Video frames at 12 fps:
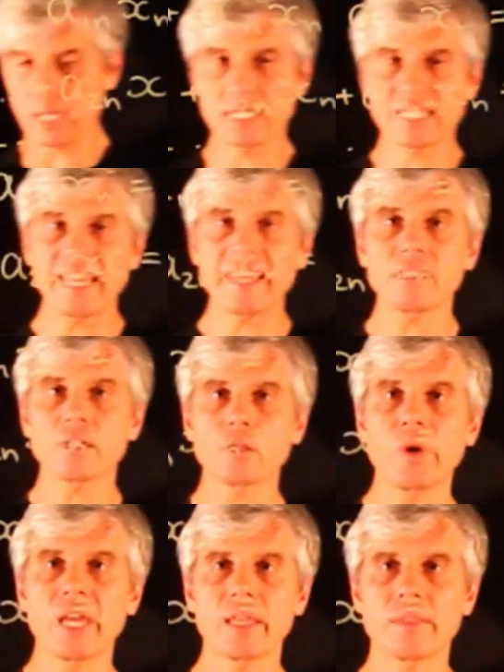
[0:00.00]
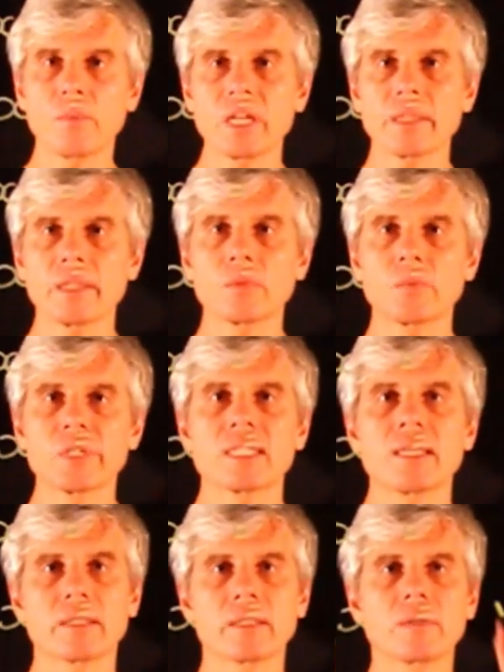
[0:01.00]
standard way, the one that we
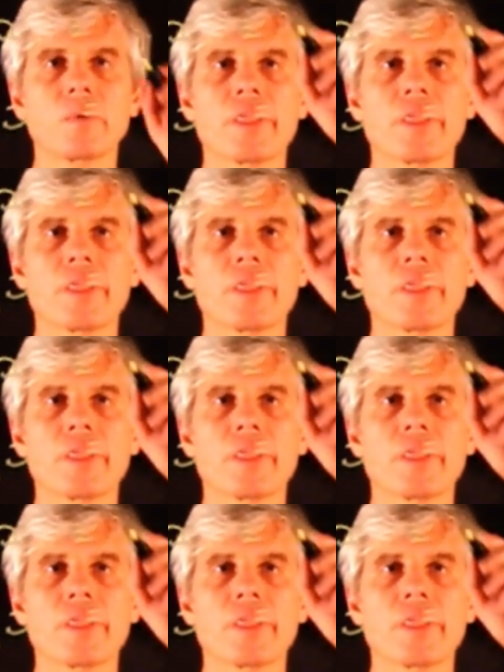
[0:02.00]
started with.